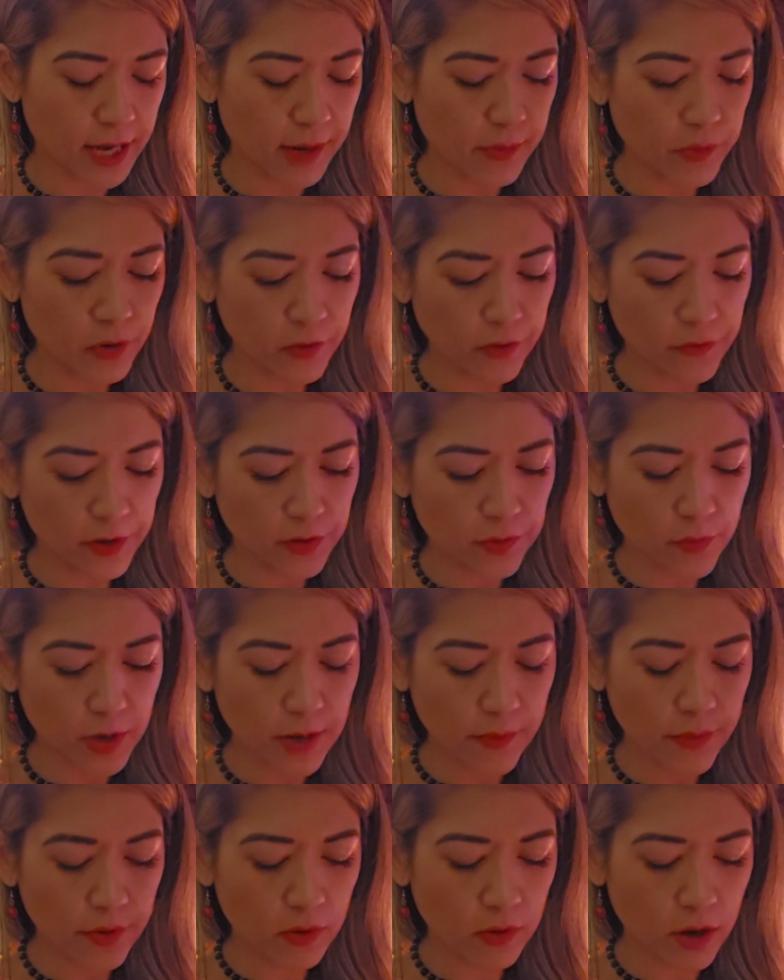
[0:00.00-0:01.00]
April 5th
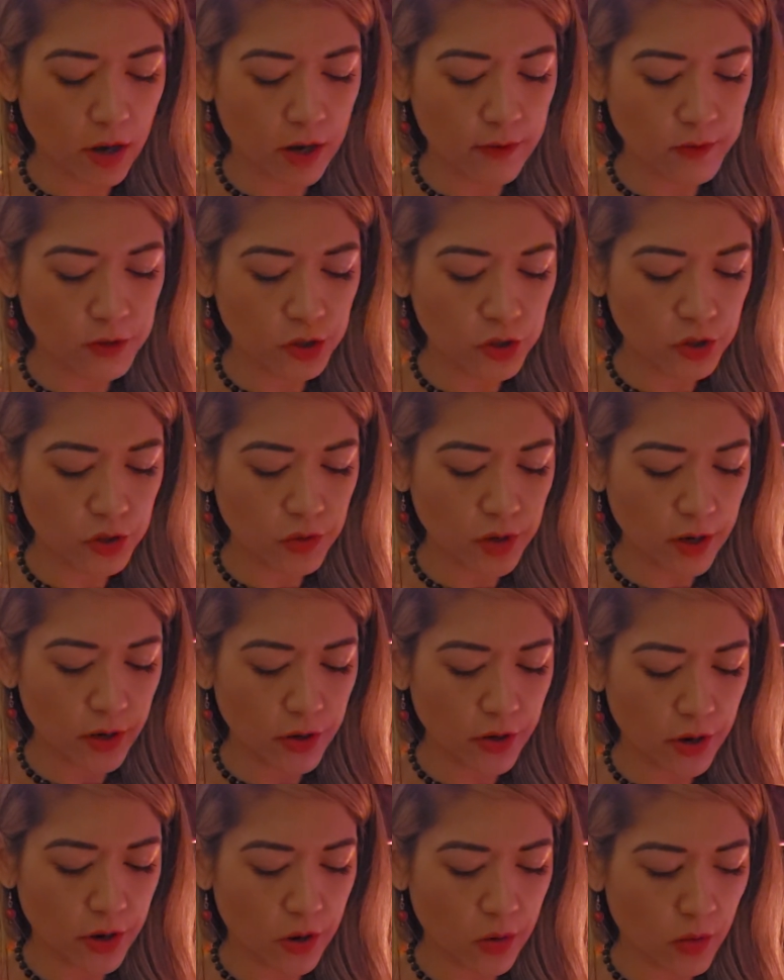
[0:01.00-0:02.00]
people often do not
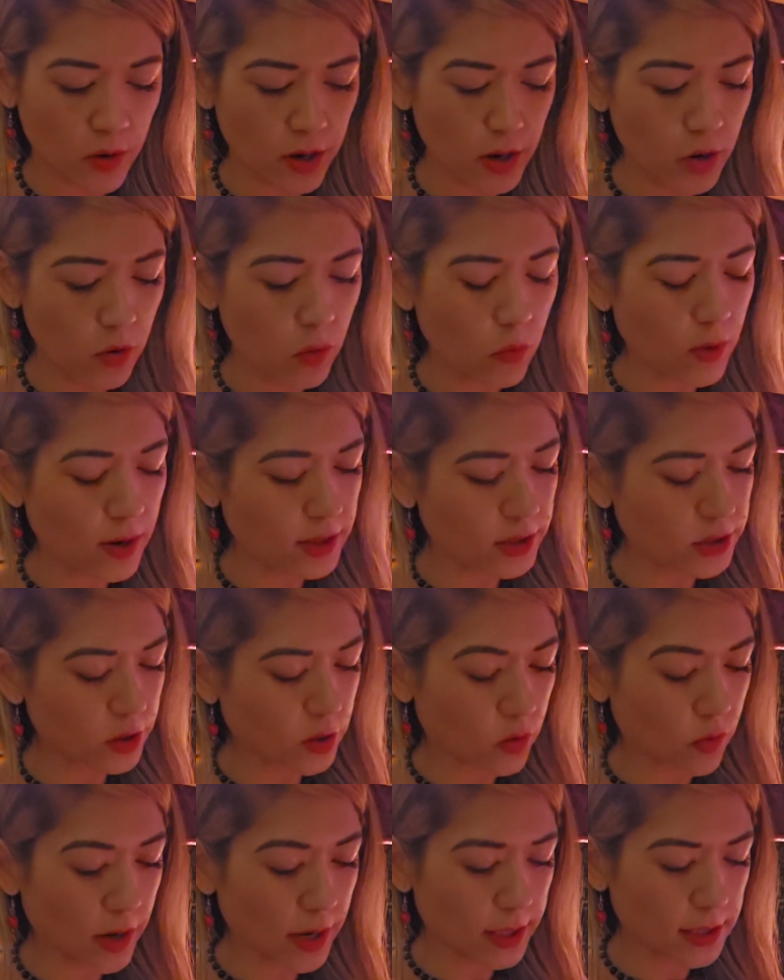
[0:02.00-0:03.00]
know when to
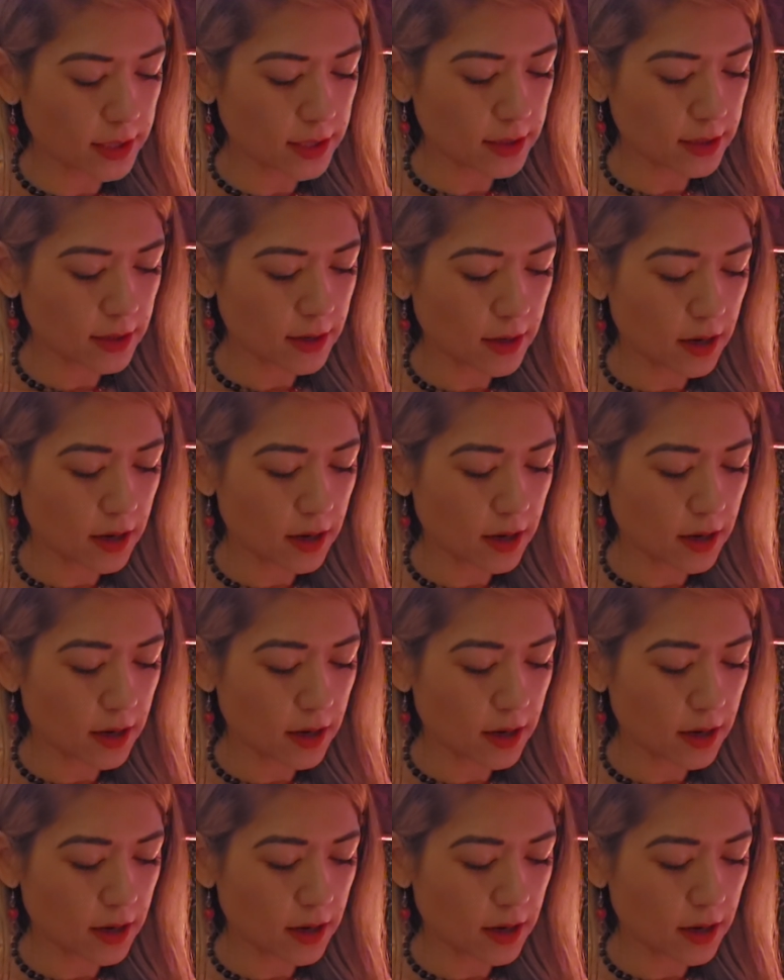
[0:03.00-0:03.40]
quit,